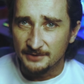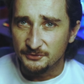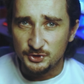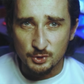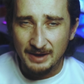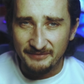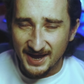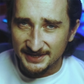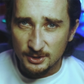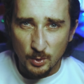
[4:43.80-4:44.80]
And if you do have
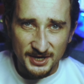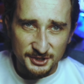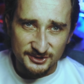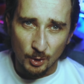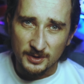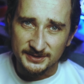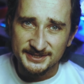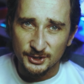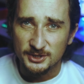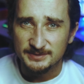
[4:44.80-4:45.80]
any questions or
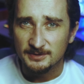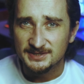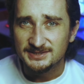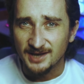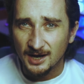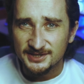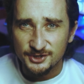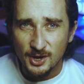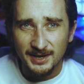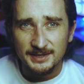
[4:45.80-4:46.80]
concerns about starting
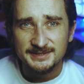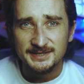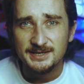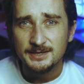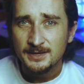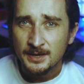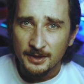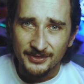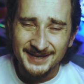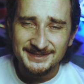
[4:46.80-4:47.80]
your LLC,
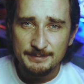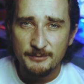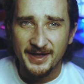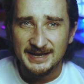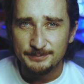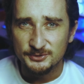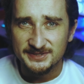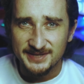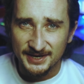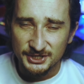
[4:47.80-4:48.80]
that team of experts is
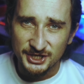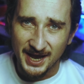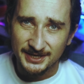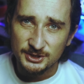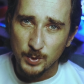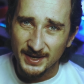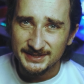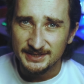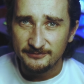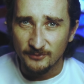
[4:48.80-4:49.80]
there to chat
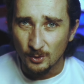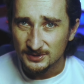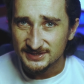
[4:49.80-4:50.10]
24